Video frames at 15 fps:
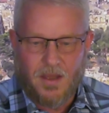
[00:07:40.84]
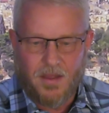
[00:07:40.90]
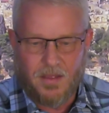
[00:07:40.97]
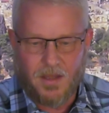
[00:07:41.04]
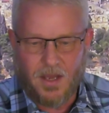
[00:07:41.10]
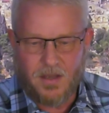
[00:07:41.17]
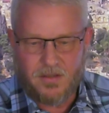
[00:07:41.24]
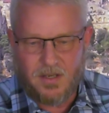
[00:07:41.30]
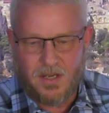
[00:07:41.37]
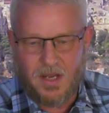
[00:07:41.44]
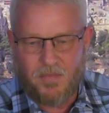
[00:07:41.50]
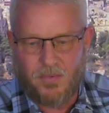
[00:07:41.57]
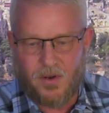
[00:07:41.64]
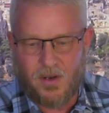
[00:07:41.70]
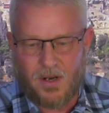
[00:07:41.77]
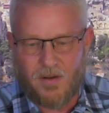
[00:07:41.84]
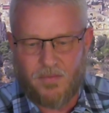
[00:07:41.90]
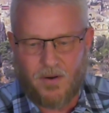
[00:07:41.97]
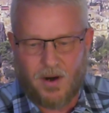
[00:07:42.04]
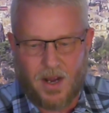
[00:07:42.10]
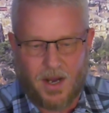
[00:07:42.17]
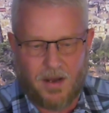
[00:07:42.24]
Thus he put
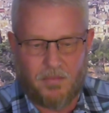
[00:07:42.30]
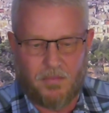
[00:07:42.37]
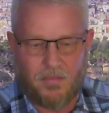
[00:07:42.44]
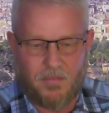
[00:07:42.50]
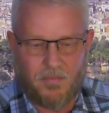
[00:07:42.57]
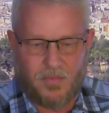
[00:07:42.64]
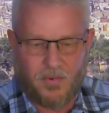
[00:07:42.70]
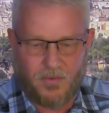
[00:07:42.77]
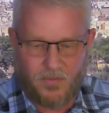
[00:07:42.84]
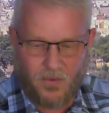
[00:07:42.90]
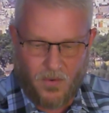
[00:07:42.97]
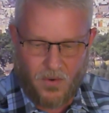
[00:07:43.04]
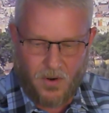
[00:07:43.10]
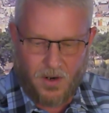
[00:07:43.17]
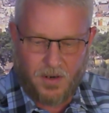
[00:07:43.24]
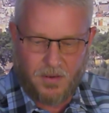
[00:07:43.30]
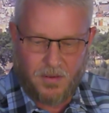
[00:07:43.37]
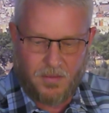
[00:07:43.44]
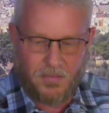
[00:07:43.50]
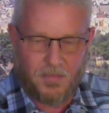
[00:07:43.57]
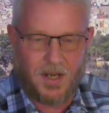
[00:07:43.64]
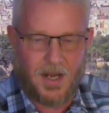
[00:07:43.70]
Ephraim before
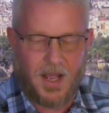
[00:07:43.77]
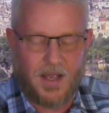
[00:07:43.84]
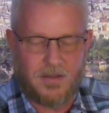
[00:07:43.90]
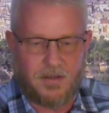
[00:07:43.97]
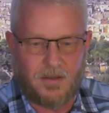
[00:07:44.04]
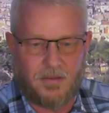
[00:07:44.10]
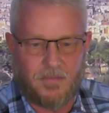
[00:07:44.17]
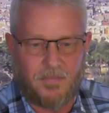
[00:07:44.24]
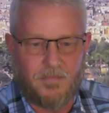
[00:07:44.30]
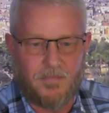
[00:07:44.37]
Manasseh."